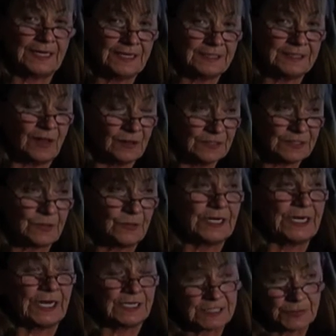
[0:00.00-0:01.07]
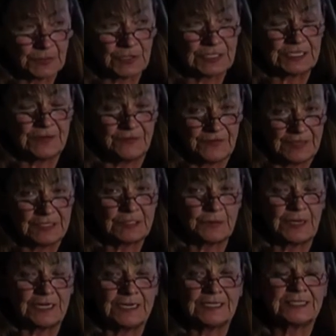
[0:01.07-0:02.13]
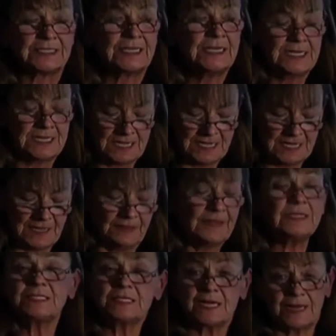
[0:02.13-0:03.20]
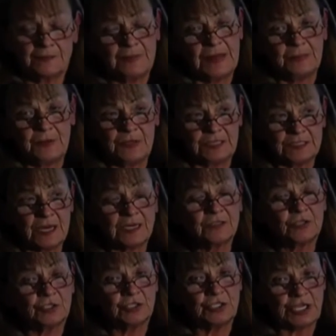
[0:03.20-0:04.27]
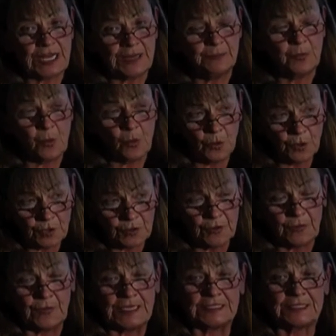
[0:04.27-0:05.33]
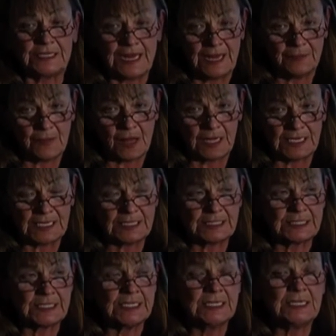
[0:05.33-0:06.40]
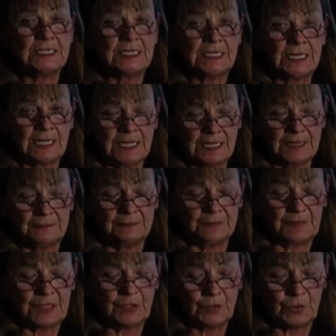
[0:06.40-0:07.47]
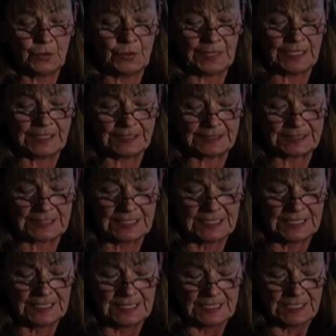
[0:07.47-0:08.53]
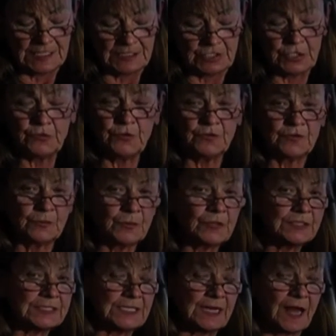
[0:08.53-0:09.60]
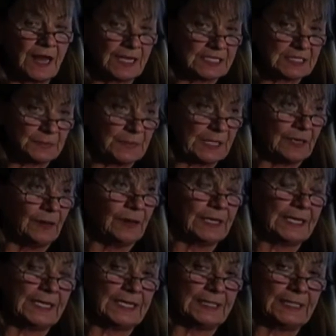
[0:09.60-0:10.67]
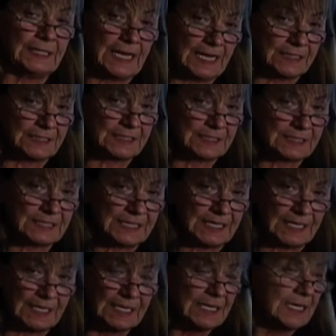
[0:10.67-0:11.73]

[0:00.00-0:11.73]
He's also an expert defense witness. This time, they put Dr. Jay Portnoy's name on it, who is Children's Mercy Hospital in Kansas City.